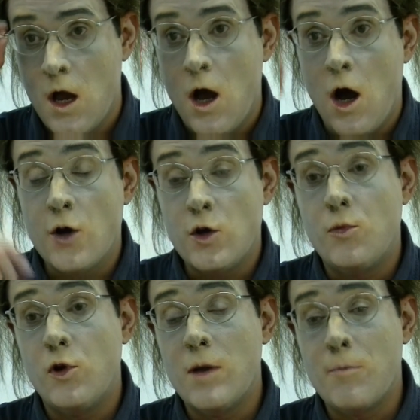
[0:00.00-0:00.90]
Are you
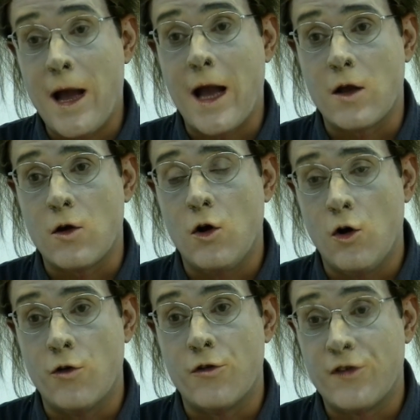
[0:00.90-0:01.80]
pulling back
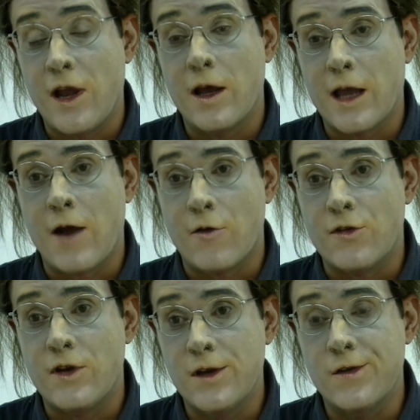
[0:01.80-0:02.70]
on seller
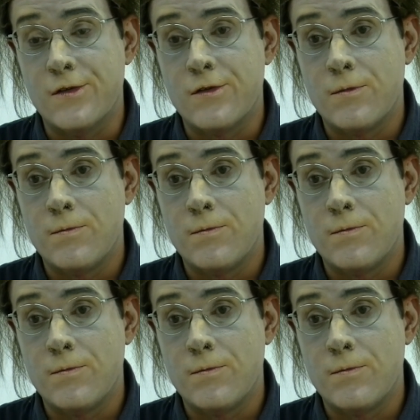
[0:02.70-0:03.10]
guarantees?